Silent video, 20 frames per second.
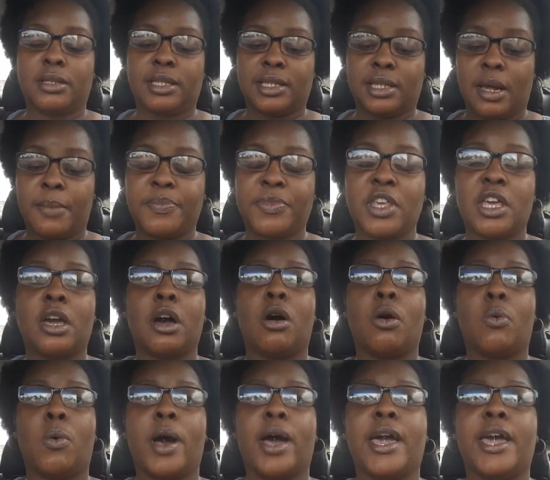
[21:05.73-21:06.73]
something
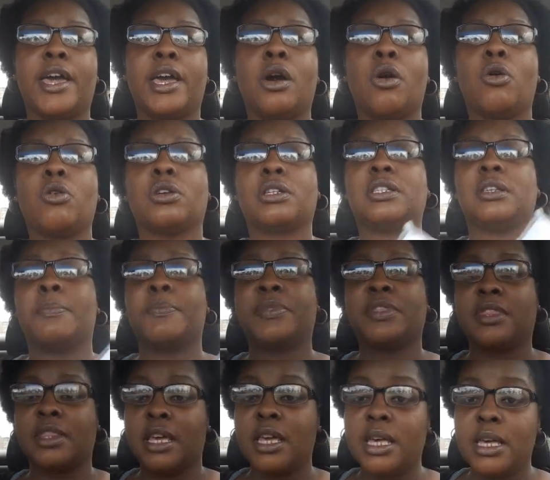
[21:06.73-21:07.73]
away or some
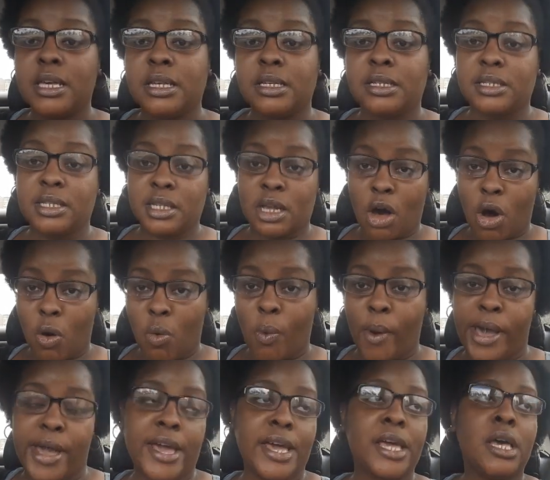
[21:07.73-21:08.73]
things
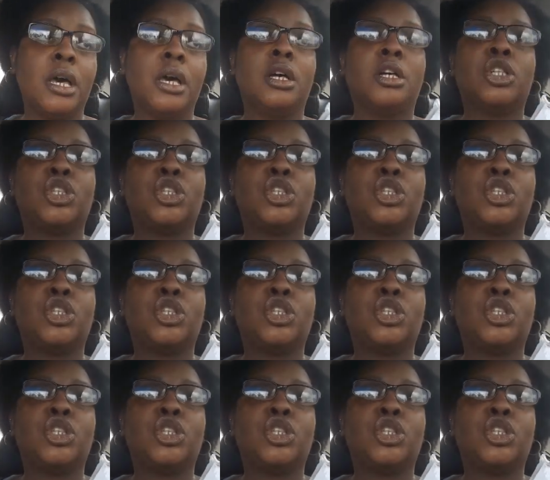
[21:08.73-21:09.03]
away